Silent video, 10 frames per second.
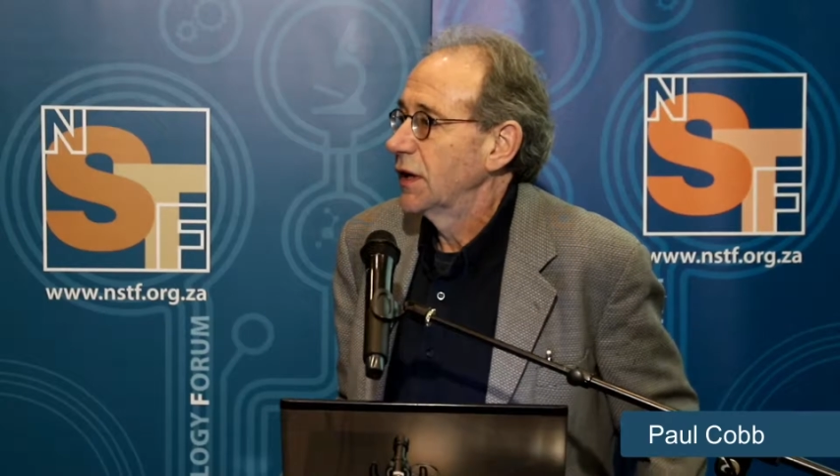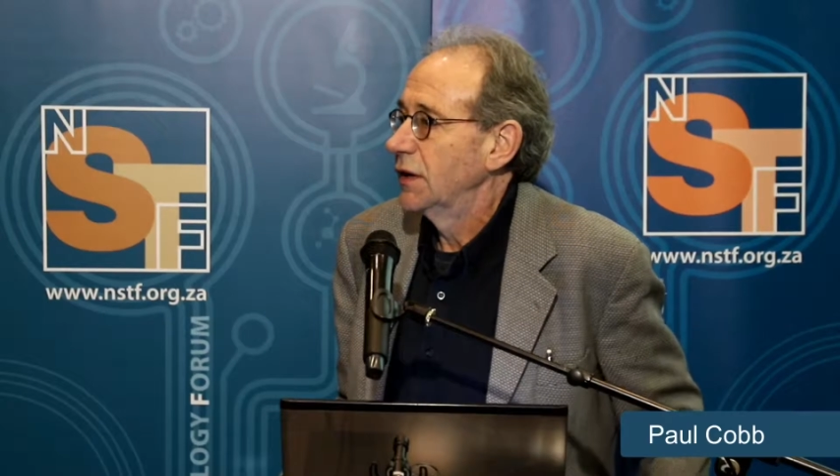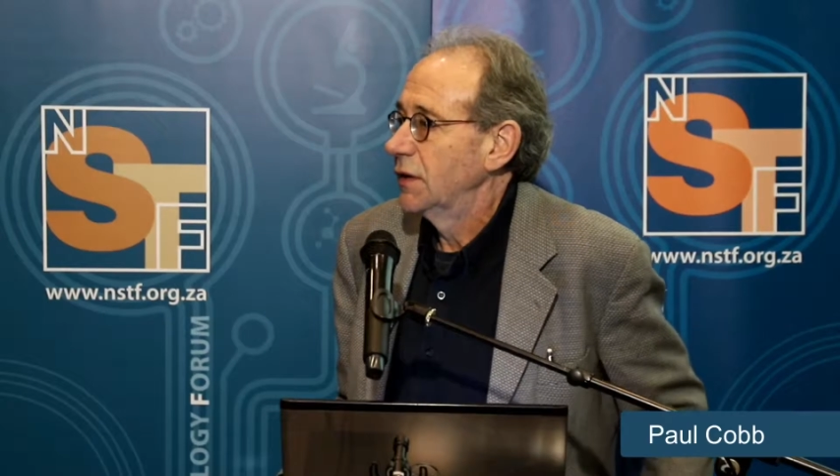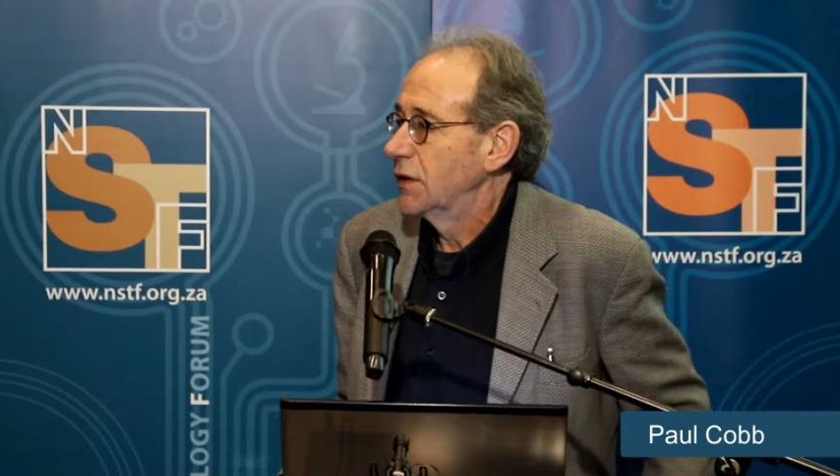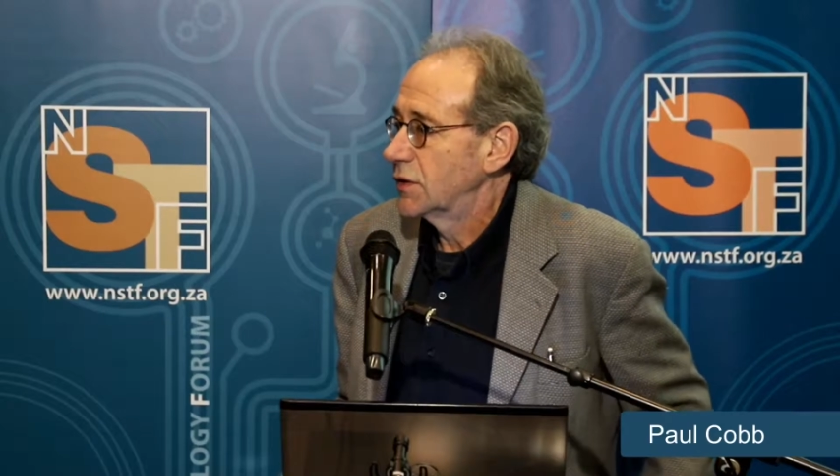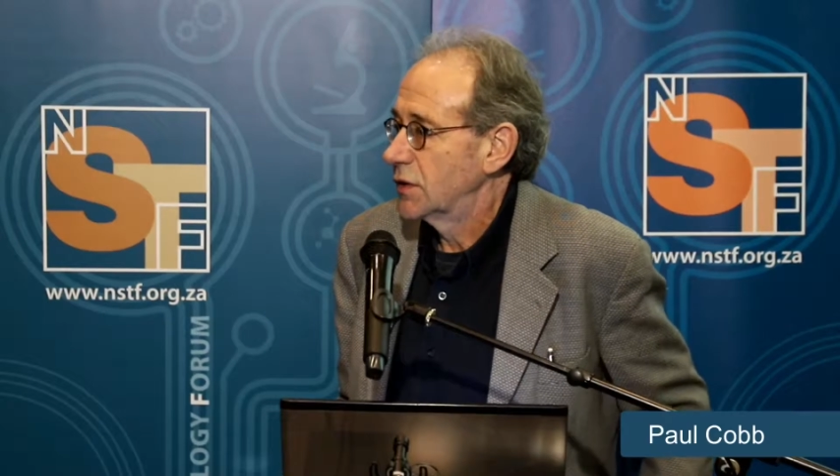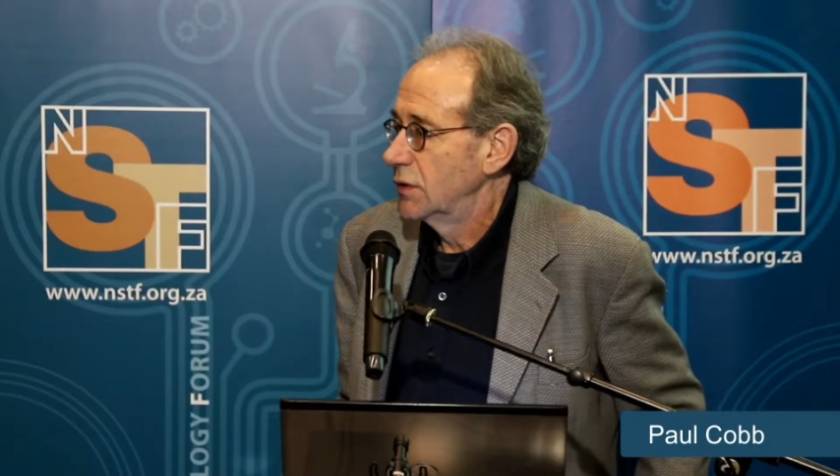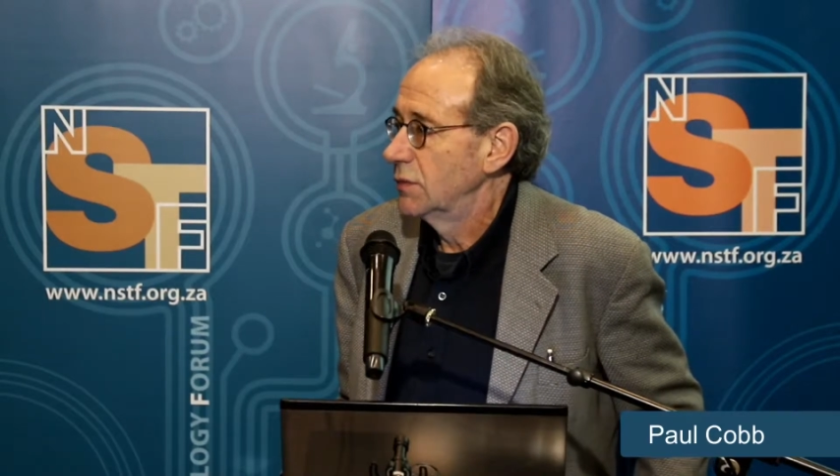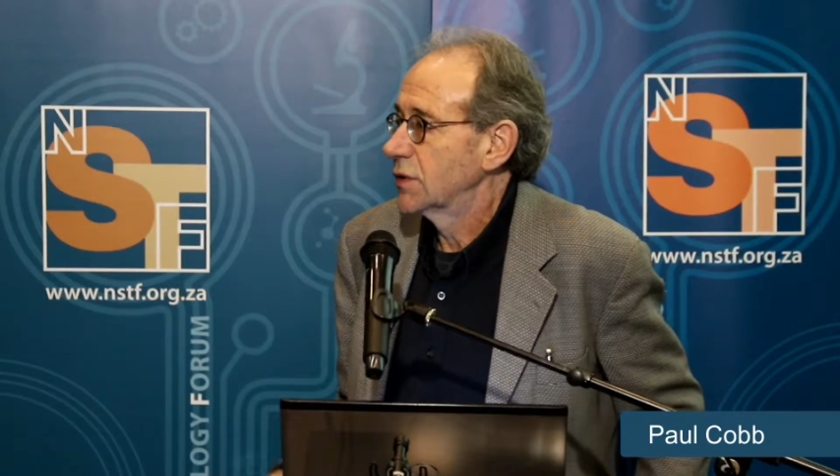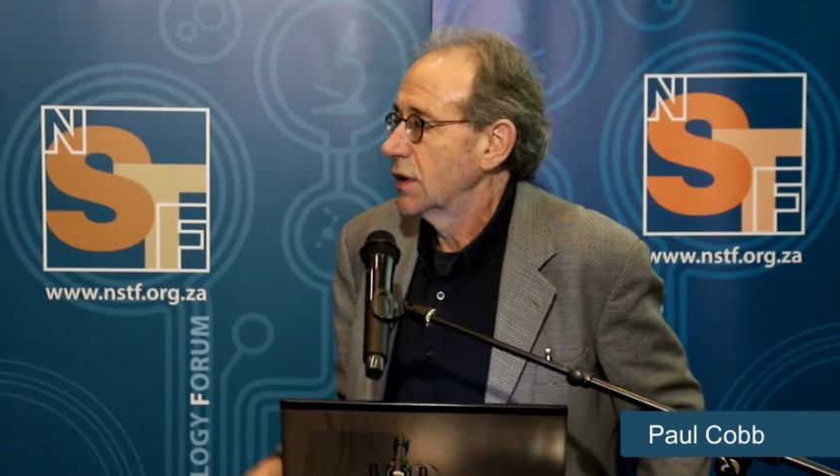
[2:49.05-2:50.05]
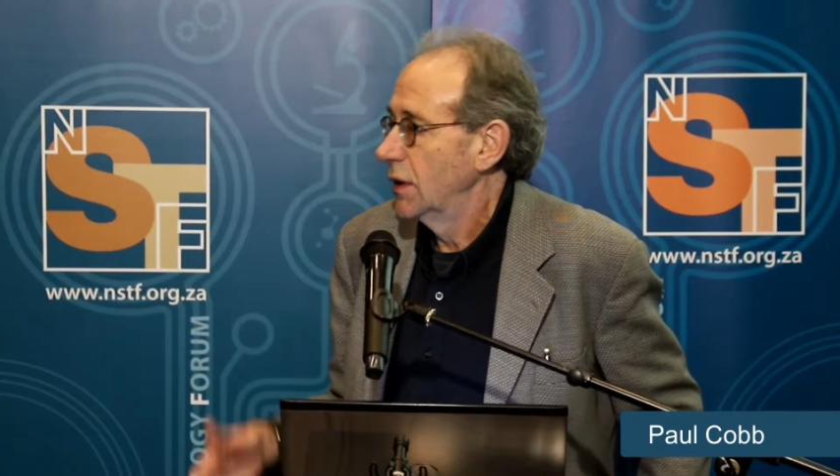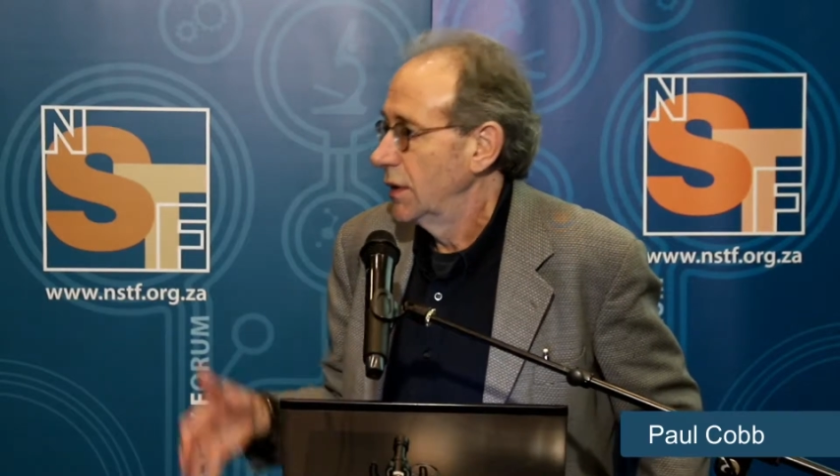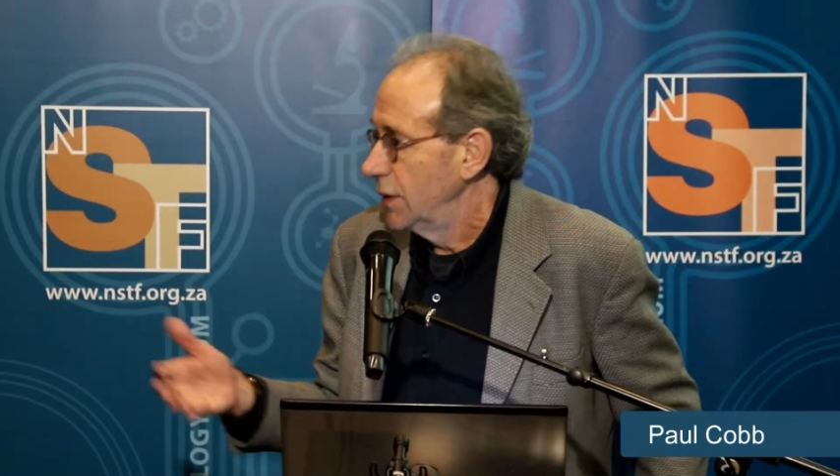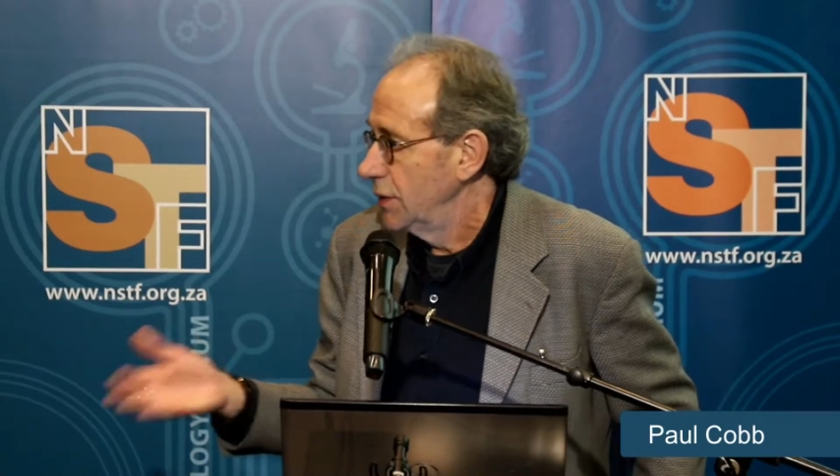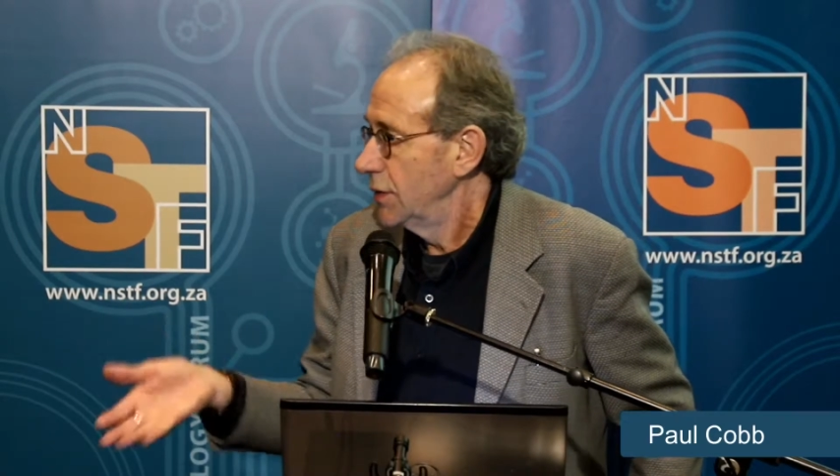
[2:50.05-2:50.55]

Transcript: did the students learn.